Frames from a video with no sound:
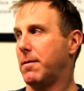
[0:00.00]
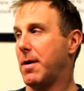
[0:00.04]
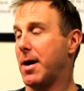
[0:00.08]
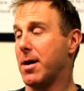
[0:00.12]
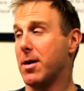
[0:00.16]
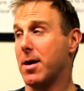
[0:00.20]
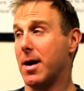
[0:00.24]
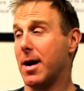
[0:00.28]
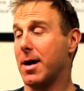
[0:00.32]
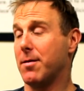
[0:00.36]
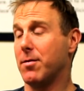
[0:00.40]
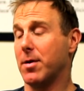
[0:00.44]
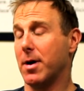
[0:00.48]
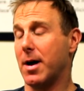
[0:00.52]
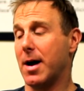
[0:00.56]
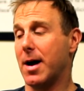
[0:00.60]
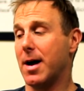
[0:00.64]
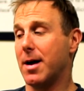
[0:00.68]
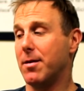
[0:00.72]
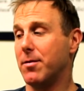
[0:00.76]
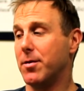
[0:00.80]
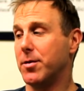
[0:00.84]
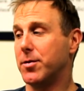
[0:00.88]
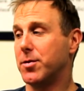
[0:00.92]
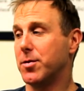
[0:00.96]
I don't know, I have the, I
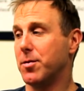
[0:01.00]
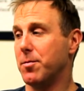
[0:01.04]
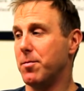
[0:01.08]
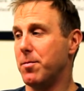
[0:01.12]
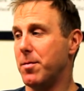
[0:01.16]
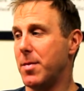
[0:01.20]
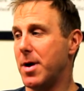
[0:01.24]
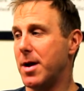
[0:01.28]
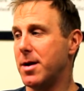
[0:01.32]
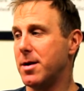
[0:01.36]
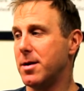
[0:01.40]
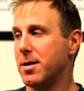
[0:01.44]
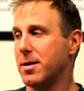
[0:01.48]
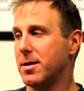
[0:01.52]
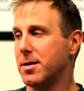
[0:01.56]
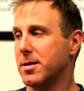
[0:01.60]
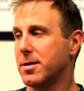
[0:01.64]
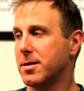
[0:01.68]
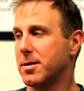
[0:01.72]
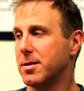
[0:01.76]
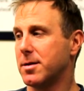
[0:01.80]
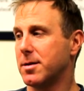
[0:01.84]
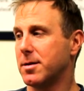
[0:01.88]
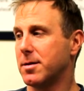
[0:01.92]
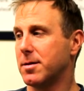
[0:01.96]
have the
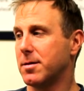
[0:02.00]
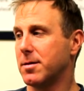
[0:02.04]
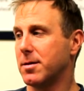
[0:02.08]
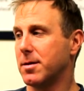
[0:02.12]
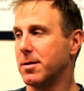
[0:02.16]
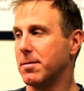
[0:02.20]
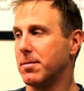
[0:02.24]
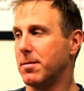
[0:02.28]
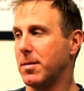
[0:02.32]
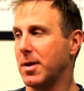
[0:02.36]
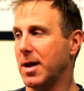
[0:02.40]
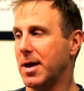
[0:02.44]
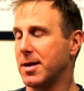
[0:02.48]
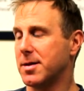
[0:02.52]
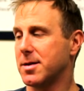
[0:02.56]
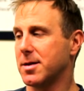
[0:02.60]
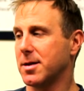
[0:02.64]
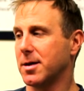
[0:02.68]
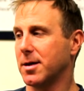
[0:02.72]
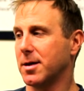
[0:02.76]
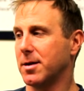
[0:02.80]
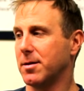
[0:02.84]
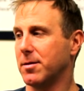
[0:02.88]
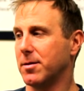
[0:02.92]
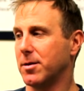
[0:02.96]
tremendous
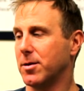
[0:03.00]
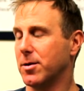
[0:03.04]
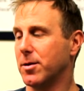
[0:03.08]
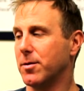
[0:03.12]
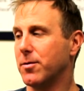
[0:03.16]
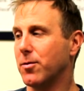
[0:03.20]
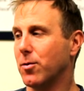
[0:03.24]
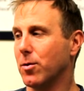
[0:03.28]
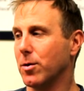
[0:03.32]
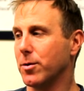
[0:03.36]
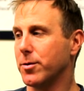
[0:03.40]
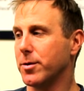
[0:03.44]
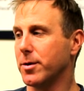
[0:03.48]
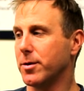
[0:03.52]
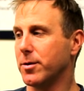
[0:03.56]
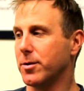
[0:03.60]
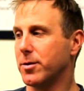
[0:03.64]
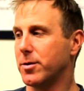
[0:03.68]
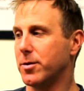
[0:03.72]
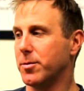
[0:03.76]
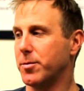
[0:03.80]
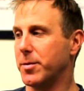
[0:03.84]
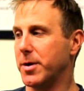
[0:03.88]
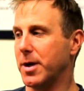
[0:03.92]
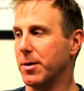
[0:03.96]
blessing and good fortune
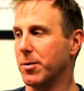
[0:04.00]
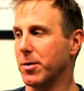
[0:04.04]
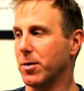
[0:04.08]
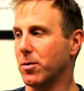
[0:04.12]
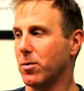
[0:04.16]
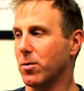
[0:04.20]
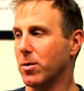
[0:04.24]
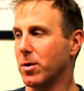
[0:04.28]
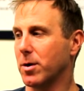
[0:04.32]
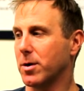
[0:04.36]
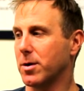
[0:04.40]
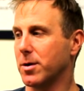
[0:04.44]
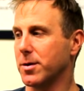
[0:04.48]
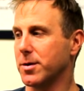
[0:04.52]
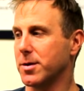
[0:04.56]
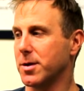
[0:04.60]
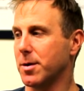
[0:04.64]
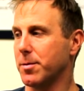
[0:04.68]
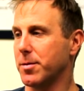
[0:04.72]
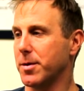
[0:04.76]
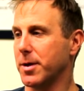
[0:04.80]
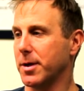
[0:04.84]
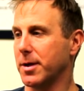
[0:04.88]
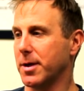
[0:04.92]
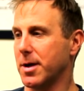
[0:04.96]
to be able to work on
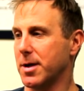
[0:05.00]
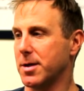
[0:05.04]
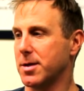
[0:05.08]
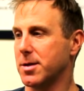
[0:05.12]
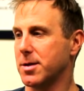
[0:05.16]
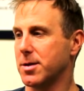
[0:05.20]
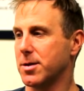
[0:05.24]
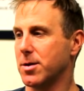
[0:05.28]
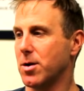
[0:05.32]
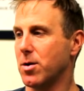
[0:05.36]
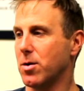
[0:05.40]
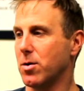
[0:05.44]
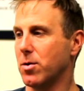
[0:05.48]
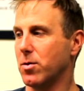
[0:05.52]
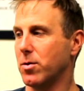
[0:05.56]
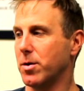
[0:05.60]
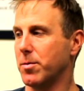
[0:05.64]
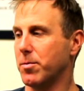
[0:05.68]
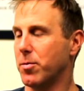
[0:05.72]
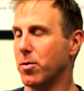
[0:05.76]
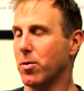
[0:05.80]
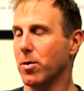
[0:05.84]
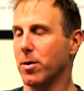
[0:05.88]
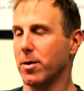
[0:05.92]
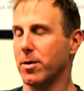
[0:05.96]
something that's so
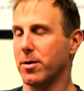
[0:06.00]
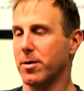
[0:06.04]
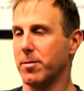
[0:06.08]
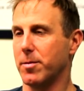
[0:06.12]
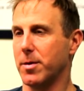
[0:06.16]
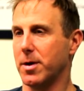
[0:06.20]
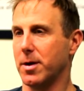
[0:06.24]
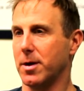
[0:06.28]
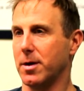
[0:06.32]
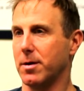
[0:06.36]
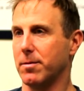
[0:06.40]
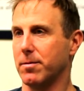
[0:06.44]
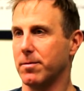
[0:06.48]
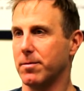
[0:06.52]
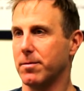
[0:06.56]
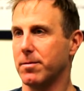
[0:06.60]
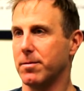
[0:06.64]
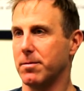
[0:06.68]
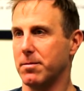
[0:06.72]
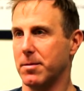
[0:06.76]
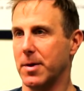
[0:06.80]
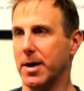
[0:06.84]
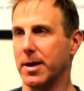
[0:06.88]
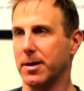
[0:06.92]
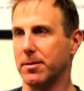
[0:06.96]
important to me,
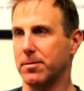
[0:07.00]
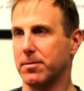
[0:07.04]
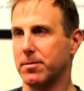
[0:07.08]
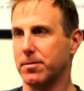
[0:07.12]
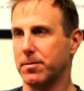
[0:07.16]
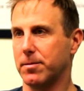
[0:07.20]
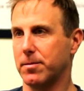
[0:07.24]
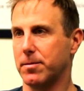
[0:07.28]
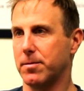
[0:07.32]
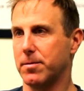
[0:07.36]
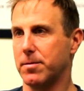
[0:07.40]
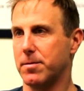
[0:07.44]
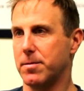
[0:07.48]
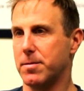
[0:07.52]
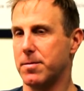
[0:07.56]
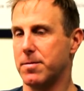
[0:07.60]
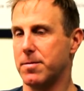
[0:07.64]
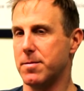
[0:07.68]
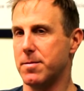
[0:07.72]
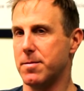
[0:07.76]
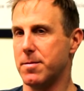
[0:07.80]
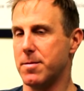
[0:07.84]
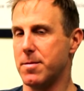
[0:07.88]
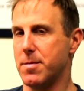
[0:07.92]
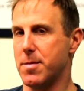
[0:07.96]
like
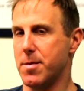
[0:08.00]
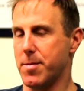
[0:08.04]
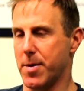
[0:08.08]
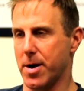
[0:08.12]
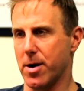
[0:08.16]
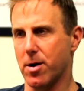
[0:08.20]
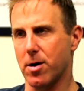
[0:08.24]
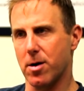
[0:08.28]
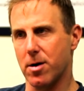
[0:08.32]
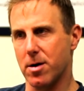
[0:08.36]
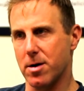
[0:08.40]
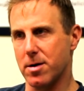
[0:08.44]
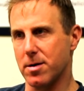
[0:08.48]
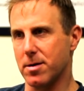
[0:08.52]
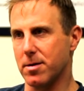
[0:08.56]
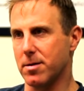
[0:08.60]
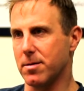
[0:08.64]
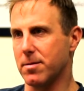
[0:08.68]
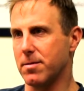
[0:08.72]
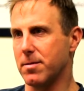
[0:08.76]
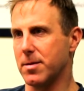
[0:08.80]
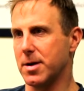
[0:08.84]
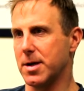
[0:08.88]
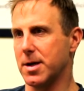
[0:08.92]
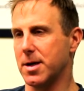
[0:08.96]
in my heart
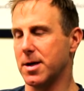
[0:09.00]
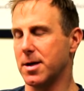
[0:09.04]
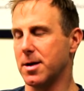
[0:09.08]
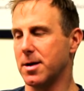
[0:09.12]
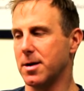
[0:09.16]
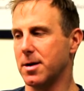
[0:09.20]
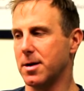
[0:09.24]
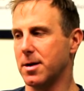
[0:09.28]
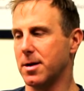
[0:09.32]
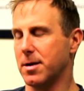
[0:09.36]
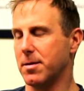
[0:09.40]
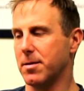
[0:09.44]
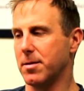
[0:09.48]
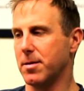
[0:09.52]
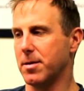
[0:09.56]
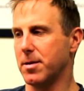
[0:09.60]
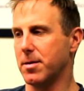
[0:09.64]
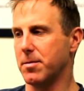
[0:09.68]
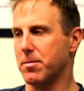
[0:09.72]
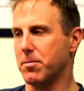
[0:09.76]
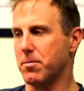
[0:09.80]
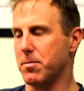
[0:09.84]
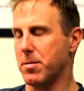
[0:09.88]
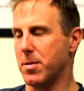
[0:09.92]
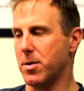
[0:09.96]
and, and,
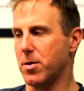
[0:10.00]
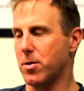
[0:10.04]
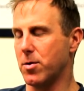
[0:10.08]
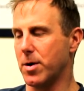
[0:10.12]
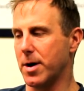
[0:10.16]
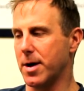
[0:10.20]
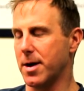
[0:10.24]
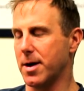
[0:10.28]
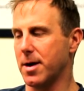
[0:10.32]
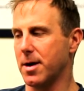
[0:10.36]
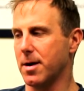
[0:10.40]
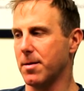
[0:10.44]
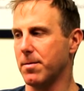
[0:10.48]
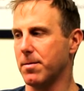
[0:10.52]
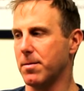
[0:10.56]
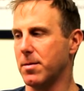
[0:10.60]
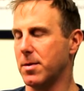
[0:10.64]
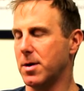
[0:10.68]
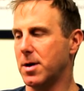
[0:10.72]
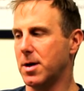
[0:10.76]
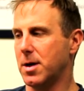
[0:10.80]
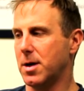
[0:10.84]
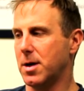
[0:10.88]
and who I am.